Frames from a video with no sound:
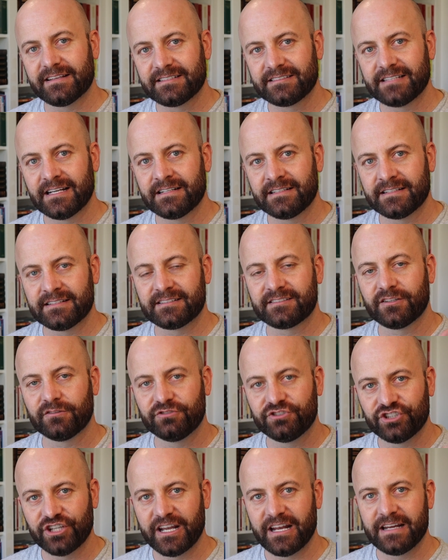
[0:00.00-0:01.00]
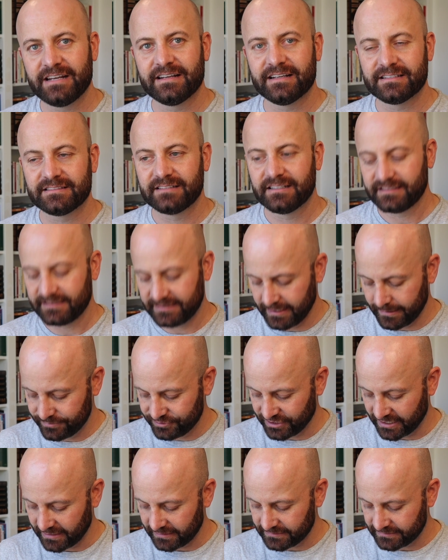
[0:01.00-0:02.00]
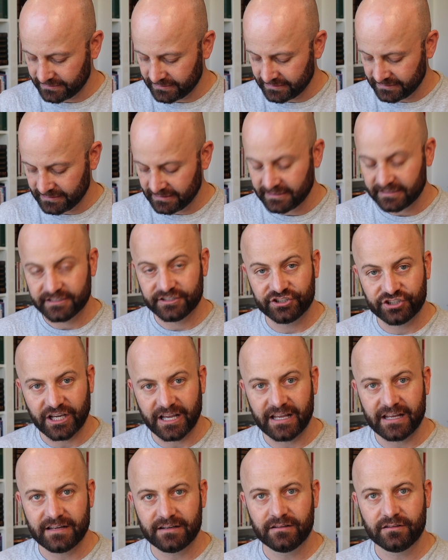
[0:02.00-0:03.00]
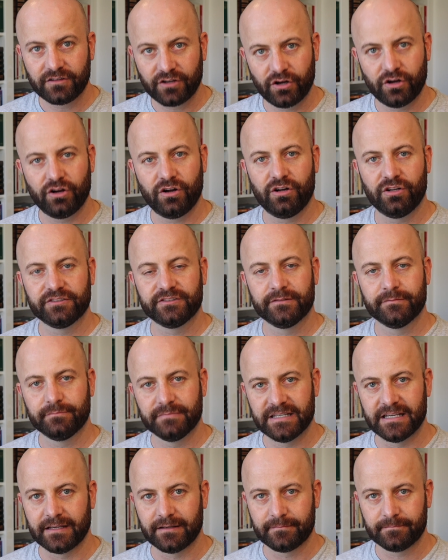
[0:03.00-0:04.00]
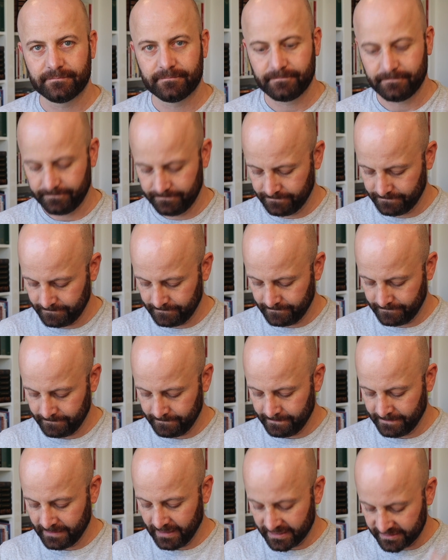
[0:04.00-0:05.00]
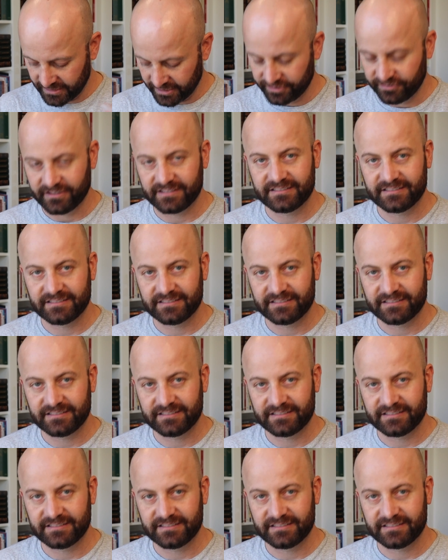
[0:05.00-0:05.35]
the sentence so Jane is the subject? Jane called me. Another